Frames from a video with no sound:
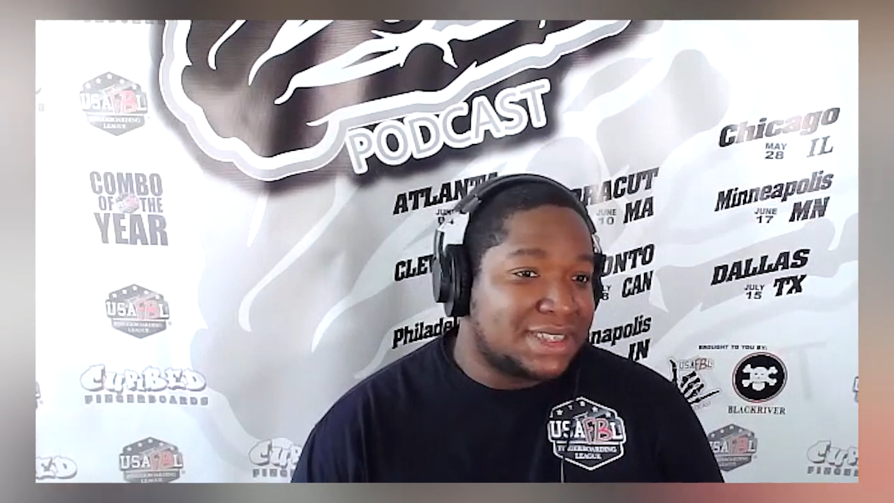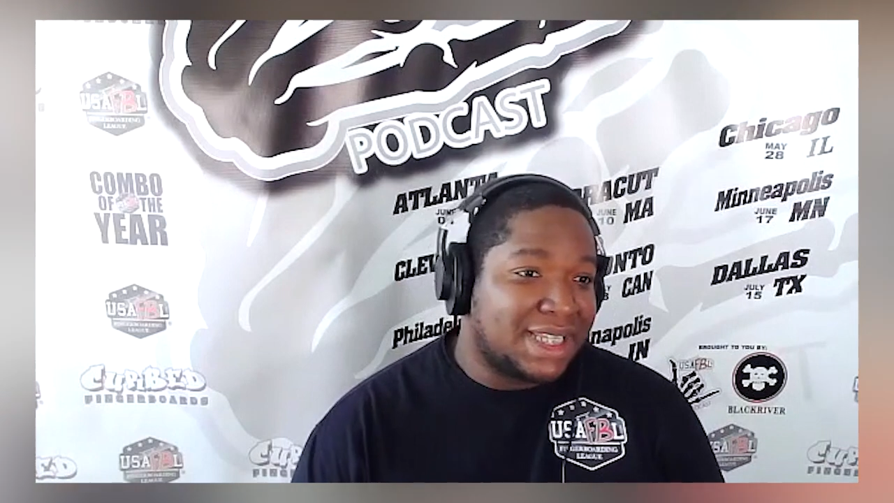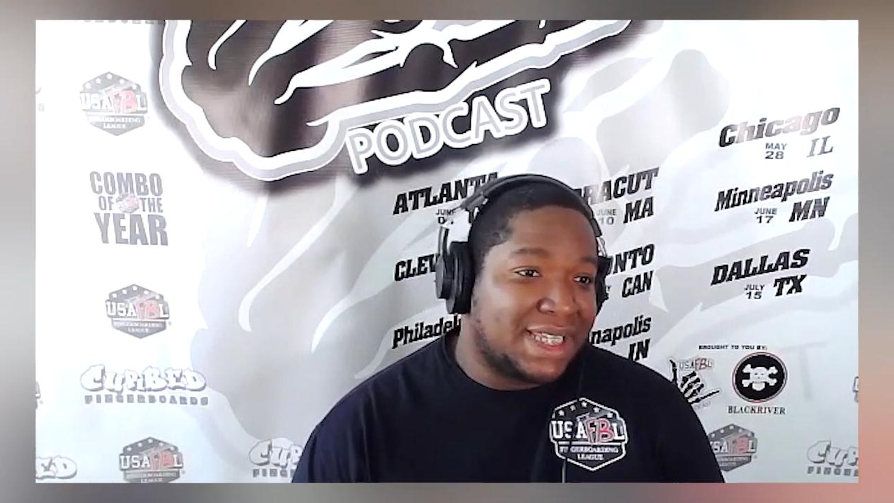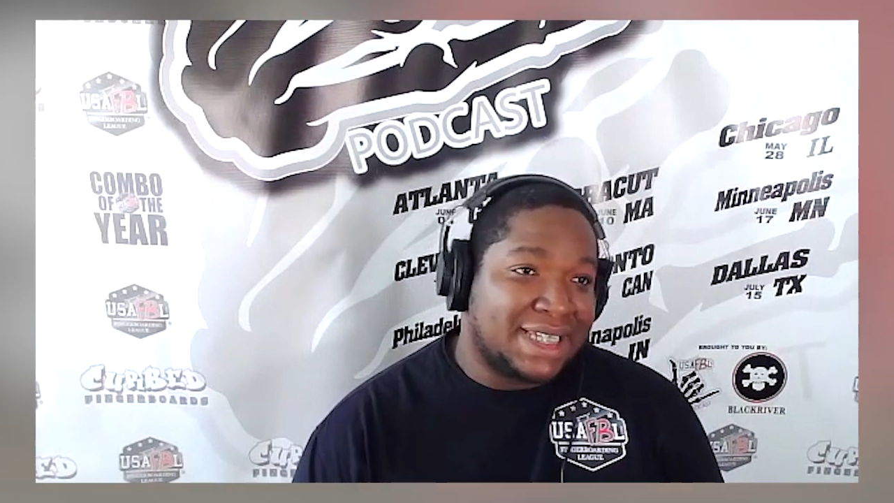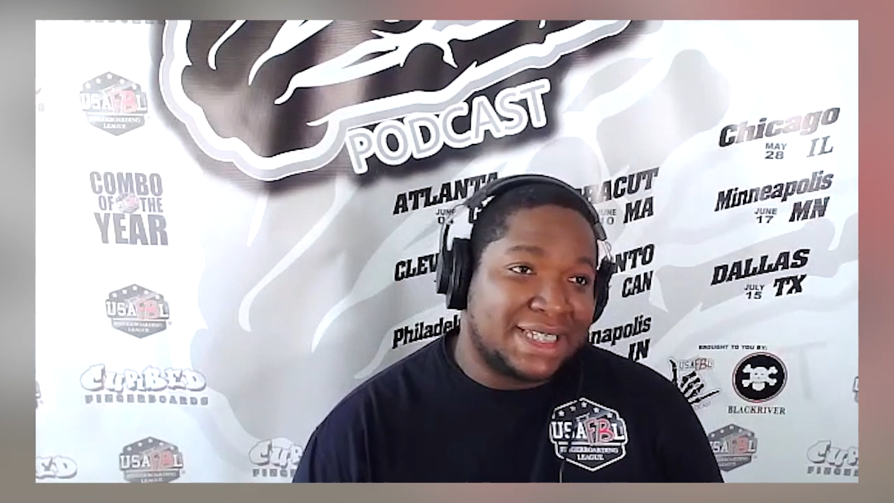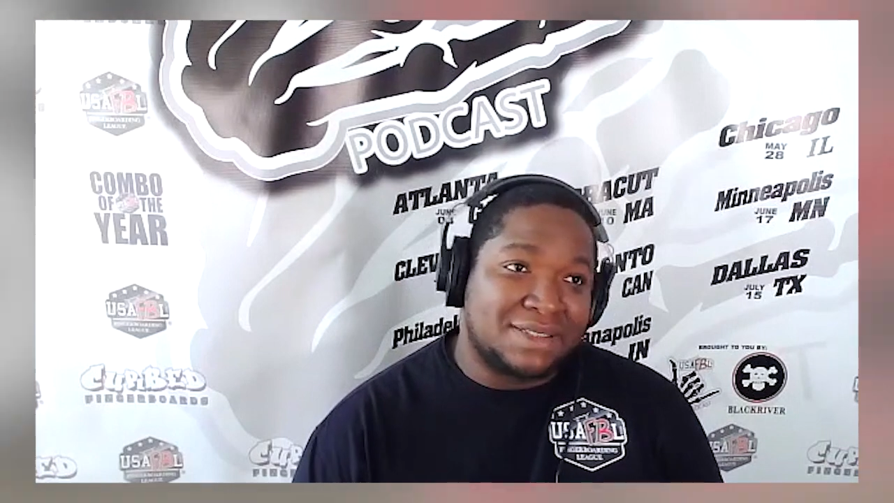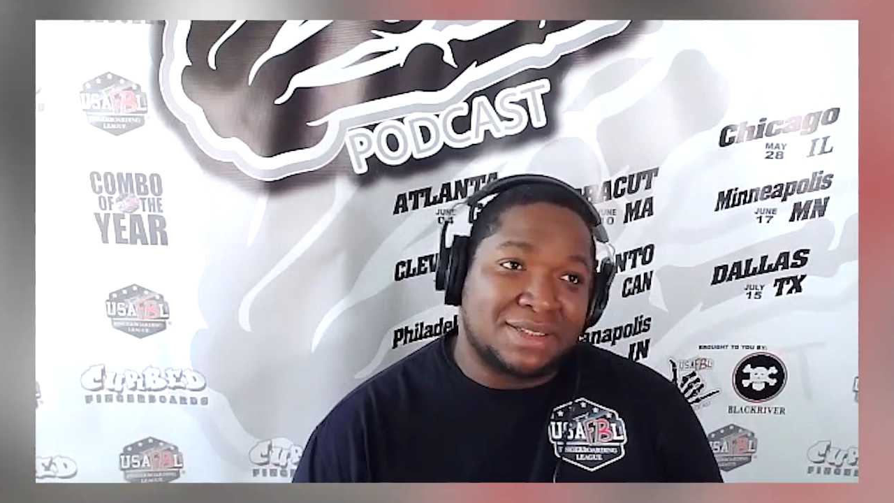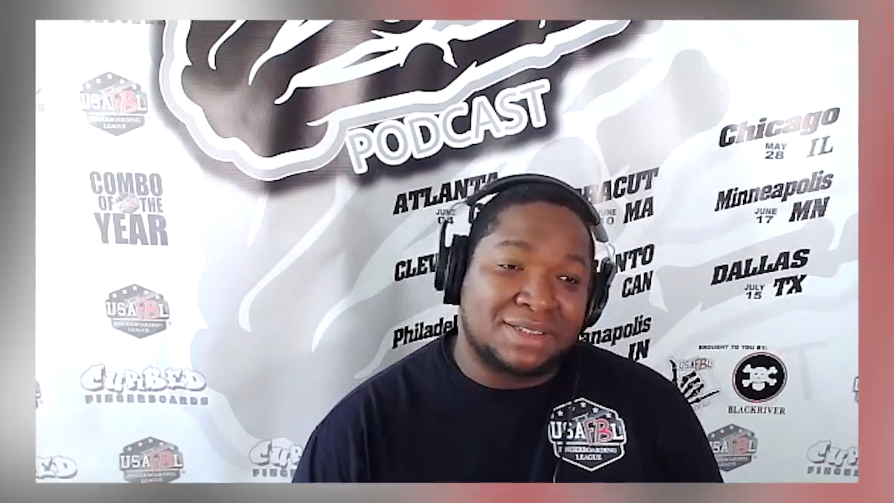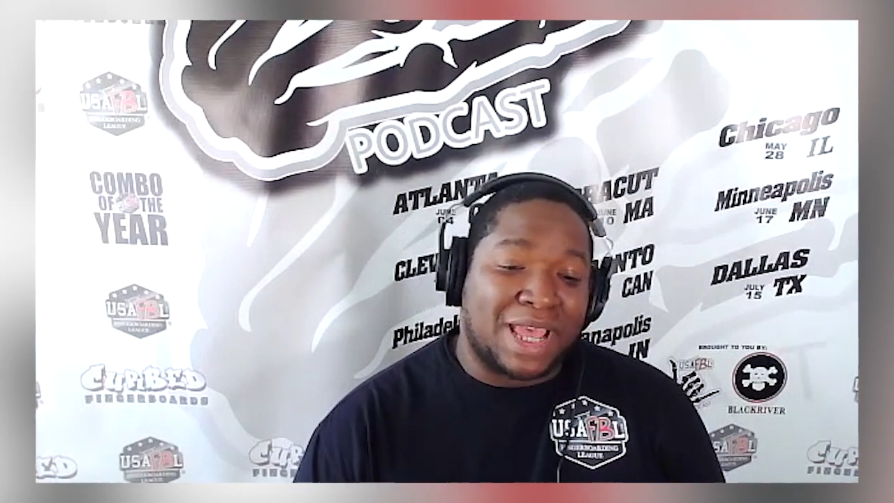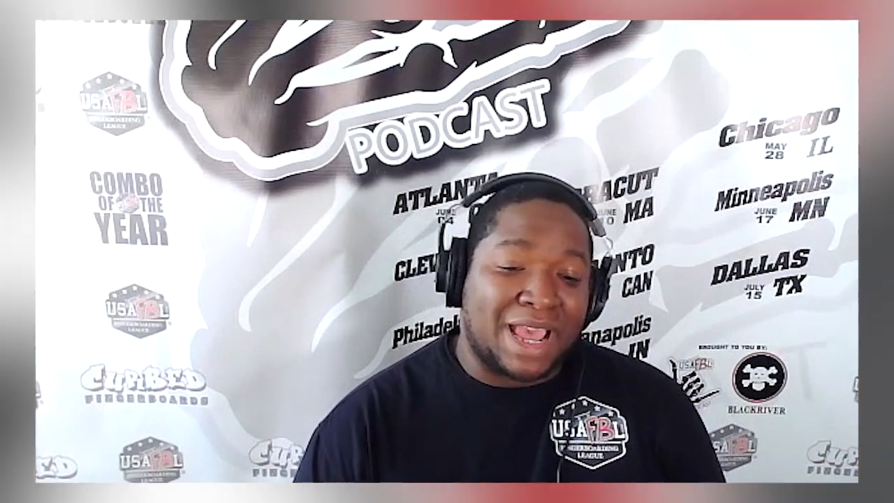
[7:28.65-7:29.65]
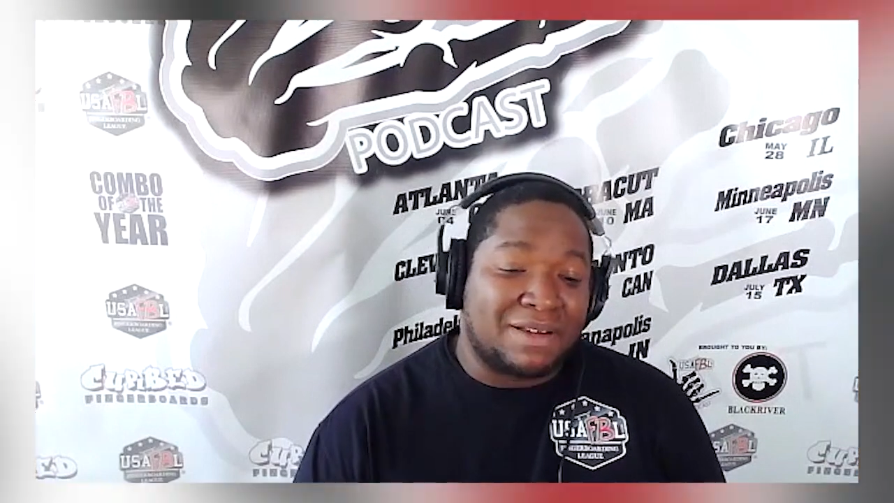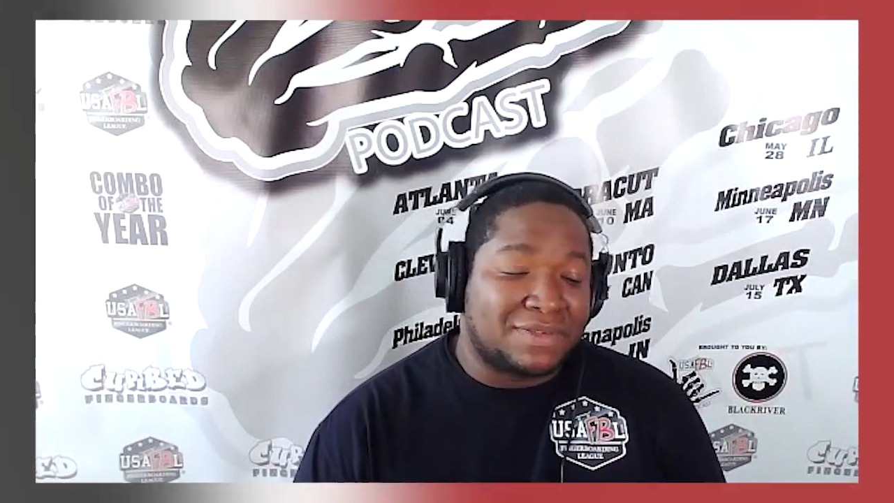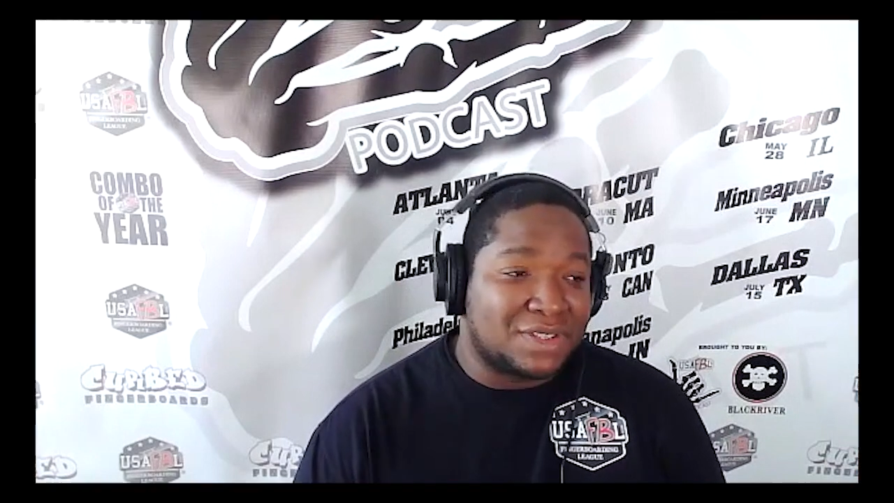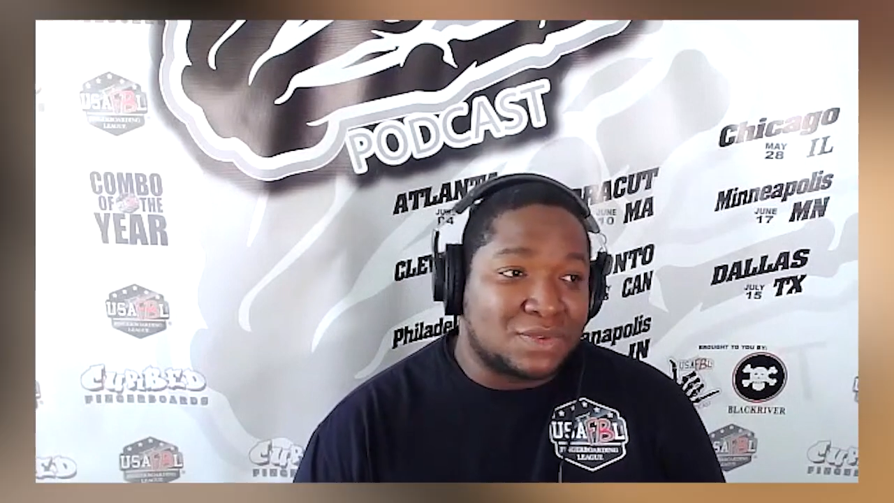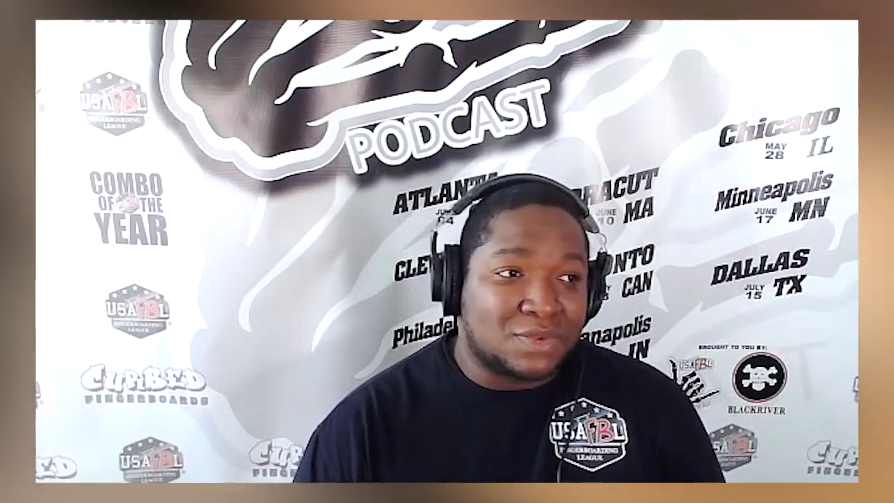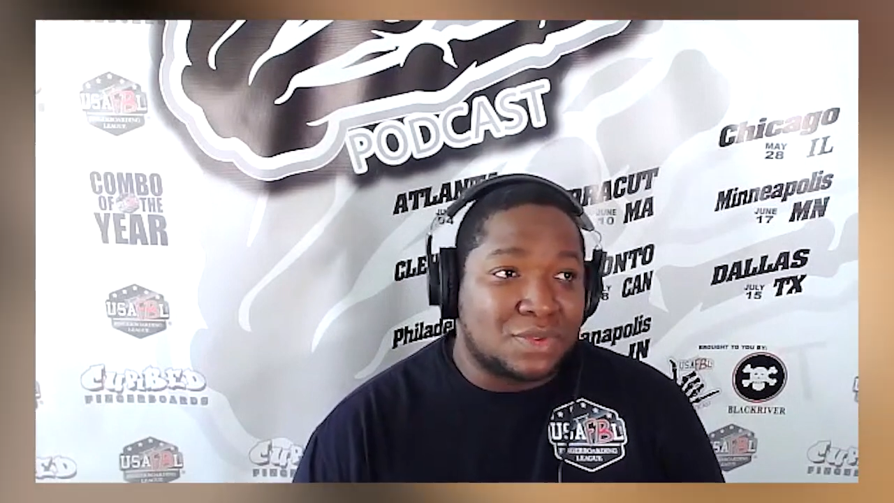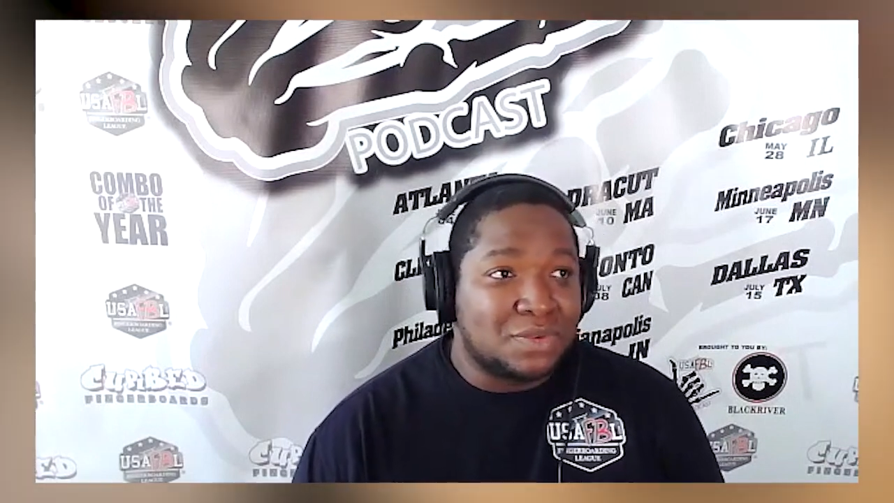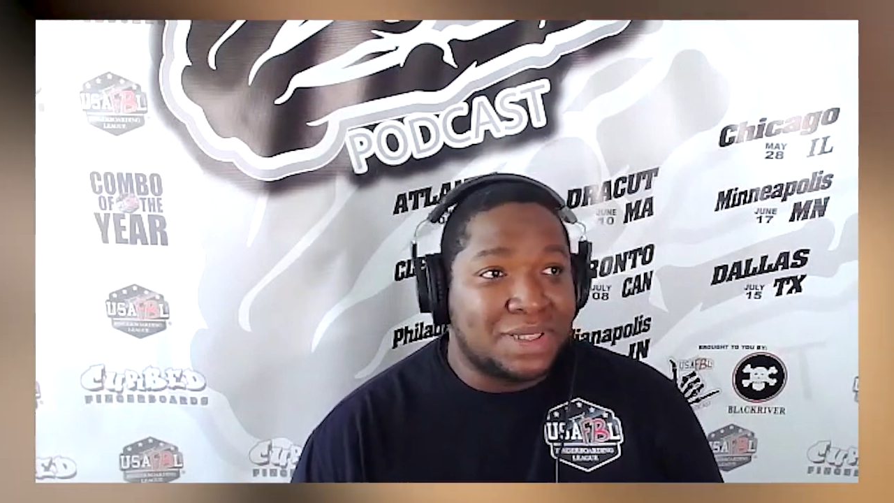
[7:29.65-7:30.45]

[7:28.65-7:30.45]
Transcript: And after the tour,